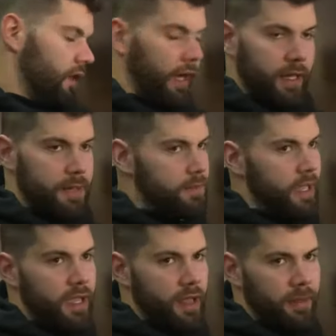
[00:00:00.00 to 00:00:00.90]
like I keep
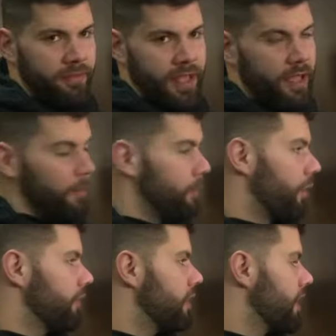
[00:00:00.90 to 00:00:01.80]
saying, I'm sounding like a
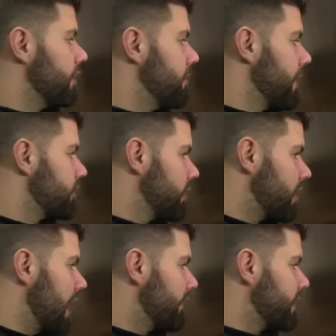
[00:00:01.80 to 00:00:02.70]
broken record, making sure we
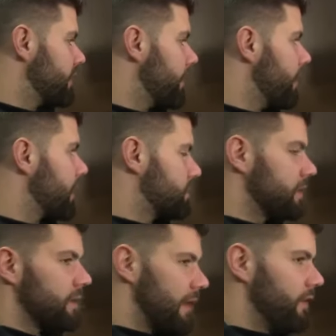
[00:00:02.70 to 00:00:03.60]
don't have any setbacks.
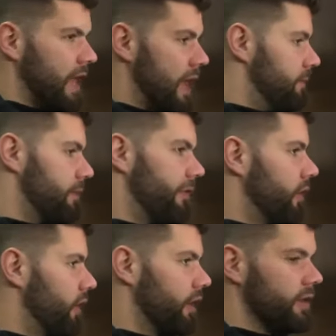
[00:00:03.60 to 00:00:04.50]
But every day I've been
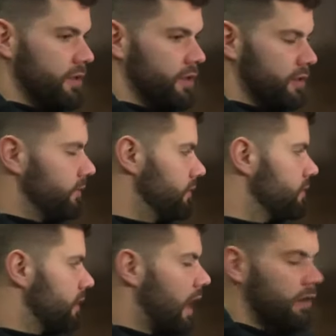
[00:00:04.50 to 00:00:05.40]
feeling good, so it's
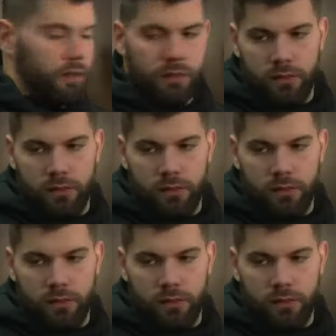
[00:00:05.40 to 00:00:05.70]
solid.